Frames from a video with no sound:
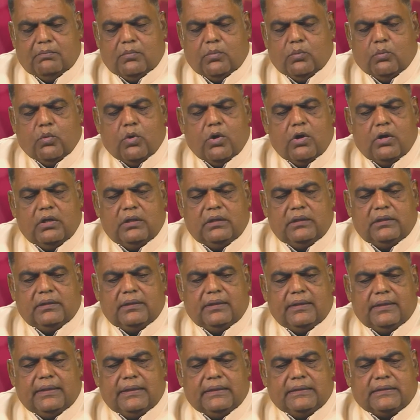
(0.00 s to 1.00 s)

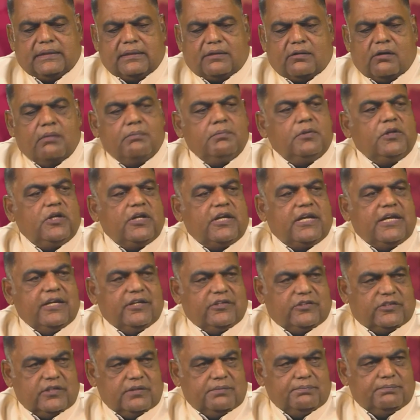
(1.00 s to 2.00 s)
One is
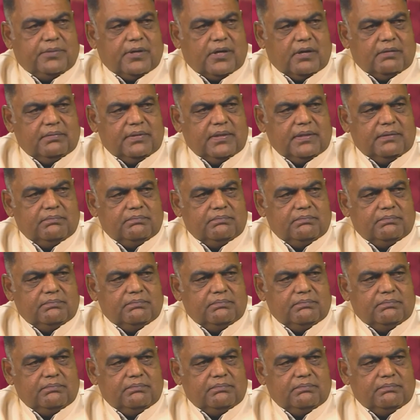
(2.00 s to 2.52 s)
communication problem.